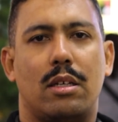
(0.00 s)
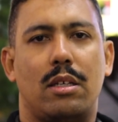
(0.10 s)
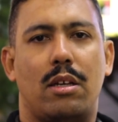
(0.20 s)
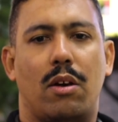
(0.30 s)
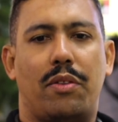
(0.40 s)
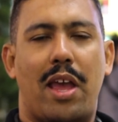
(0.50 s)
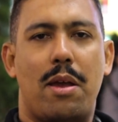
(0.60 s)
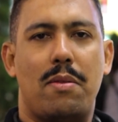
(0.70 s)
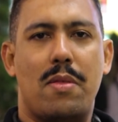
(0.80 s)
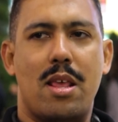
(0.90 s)
You know,
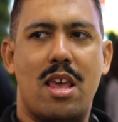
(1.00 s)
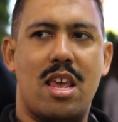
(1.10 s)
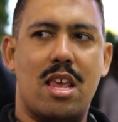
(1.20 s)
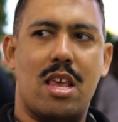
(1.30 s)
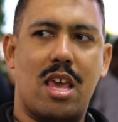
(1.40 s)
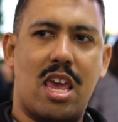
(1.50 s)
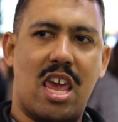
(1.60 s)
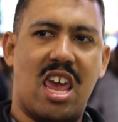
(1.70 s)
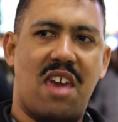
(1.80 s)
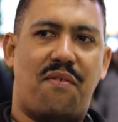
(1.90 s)

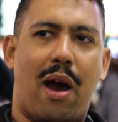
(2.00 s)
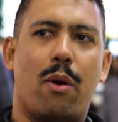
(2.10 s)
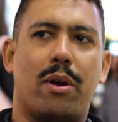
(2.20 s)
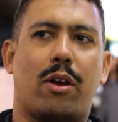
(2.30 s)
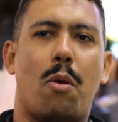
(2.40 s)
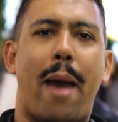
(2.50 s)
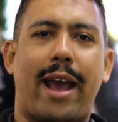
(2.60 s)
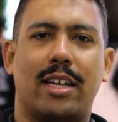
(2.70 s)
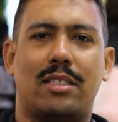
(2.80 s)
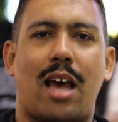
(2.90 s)
if I were to go
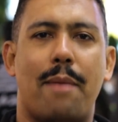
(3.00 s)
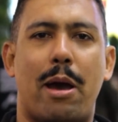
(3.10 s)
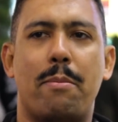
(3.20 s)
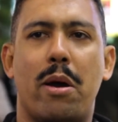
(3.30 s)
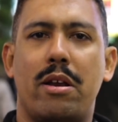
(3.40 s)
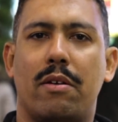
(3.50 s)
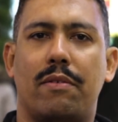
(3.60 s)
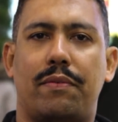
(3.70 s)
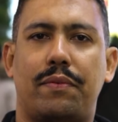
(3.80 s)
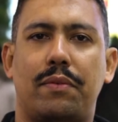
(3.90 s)
back in time, I might
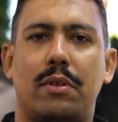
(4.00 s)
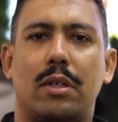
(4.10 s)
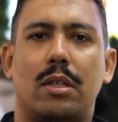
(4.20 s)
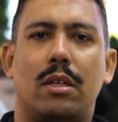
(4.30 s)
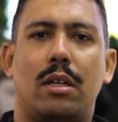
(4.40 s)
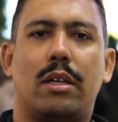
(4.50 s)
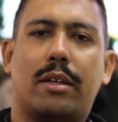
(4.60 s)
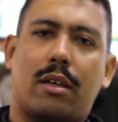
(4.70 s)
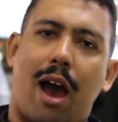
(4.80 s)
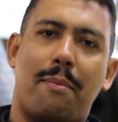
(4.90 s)
have
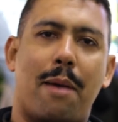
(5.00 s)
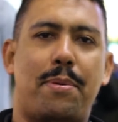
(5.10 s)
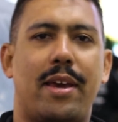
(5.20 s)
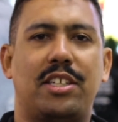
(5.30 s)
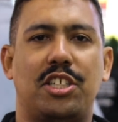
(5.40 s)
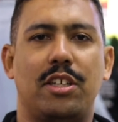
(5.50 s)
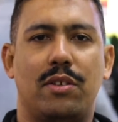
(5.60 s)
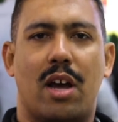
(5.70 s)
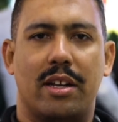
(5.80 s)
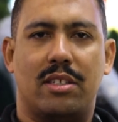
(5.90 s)
gotten my PhD in the
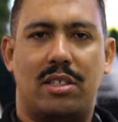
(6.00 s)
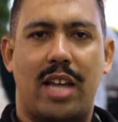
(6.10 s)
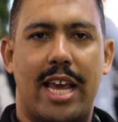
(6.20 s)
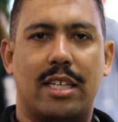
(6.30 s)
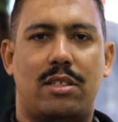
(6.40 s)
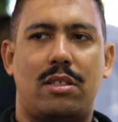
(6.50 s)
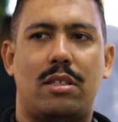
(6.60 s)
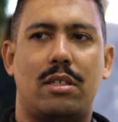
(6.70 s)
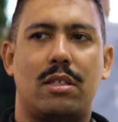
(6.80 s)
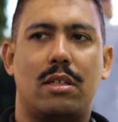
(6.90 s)
United
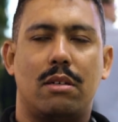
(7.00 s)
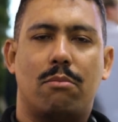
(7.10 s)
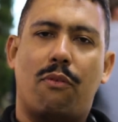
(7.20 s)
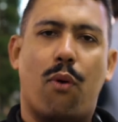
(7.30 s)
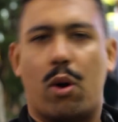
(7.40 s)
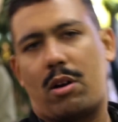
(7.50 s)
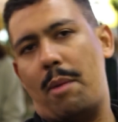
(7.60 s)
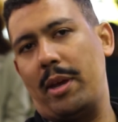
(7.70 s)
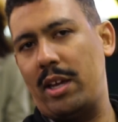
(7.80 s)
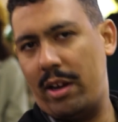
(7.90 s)
States before
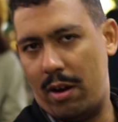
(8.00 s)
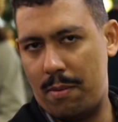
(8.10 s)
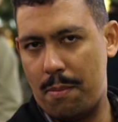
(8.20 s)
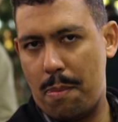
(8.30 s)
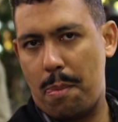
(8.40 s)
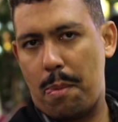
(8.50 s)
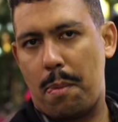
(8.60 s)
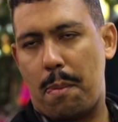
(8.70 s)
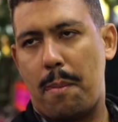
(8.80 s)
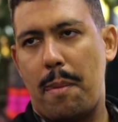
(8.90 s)
coming here.
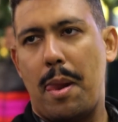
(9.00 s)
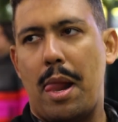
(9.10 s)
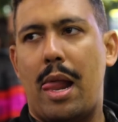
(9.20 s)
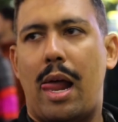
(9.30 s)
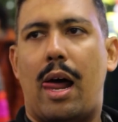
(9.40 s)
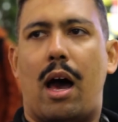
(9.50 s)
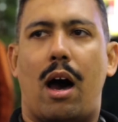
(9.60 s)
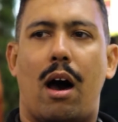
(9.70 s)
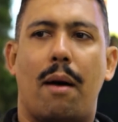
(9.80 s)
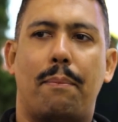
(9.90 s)

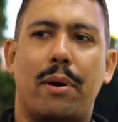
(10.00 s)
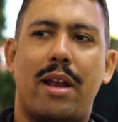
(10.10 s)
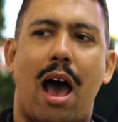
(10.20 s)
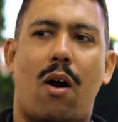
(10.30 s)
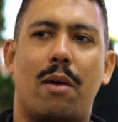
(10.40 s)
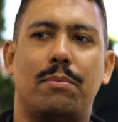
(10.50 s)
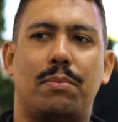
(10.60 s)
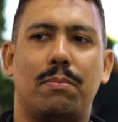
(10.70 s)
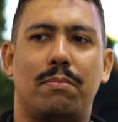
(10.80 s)
But now I'm